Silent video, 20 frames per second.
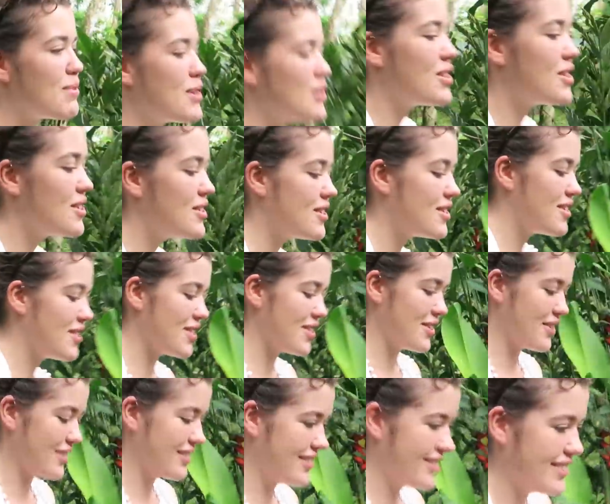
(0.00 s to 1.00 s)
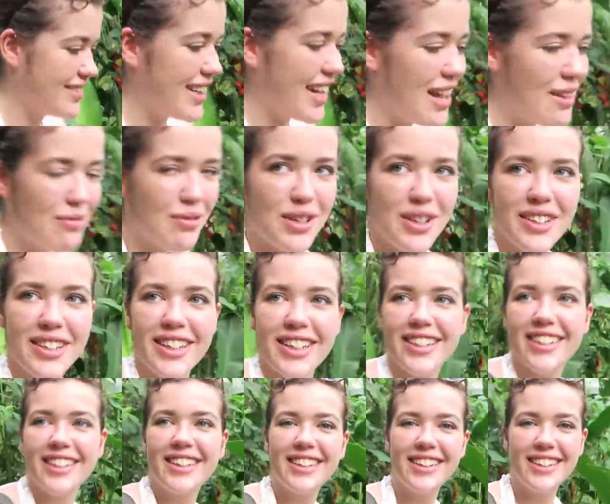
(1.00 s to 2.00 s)
a producer do?
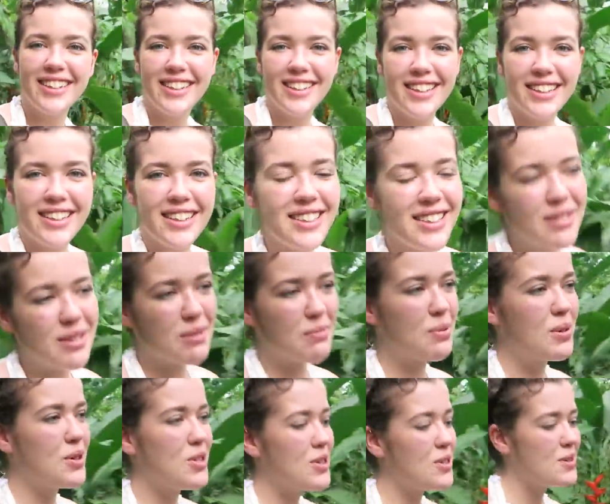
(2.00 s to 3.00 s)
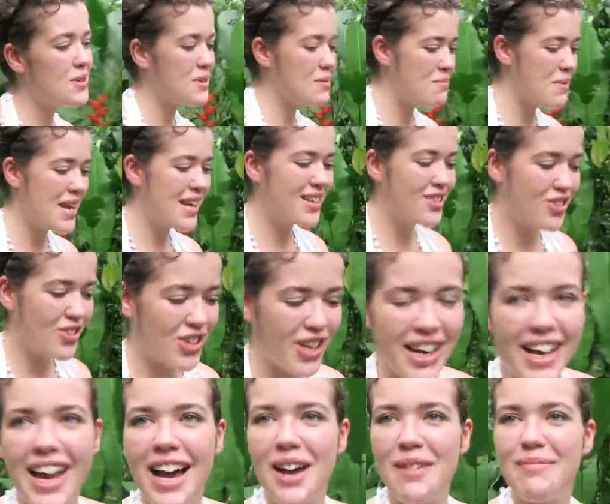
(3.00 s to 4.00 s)
Everything. Yeah? The producer makes
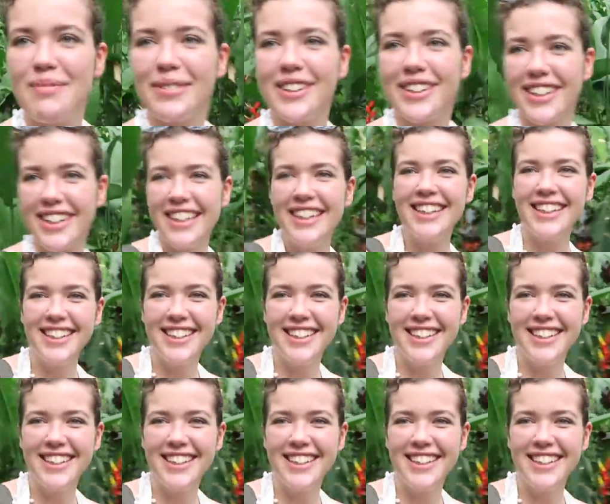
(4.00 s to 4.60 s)
shit happen.